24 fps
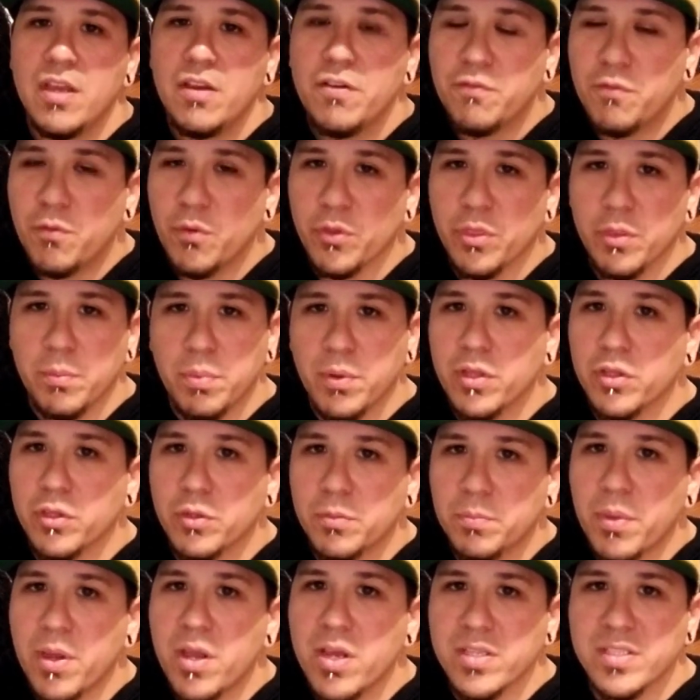For the
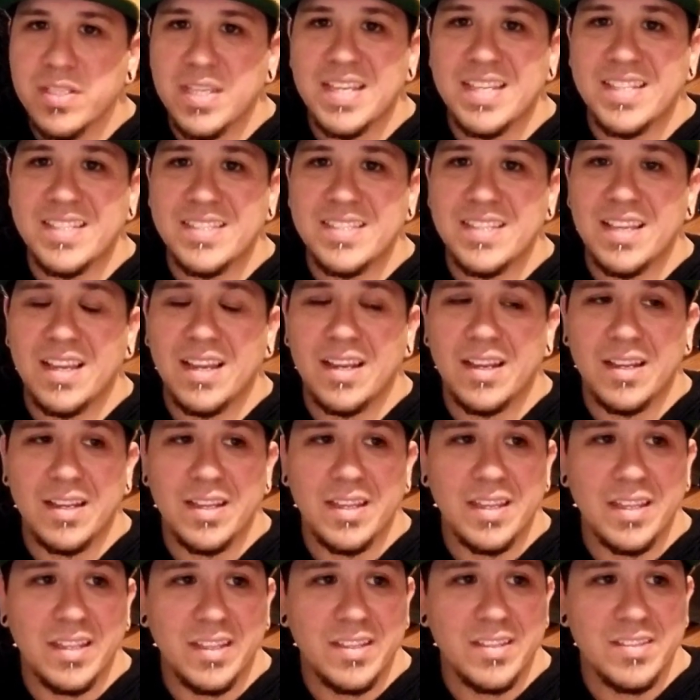Butler Box,
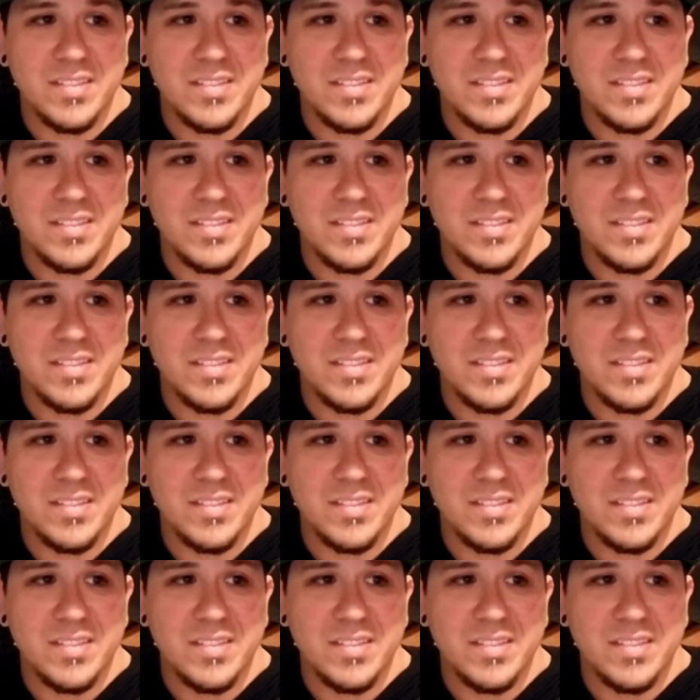it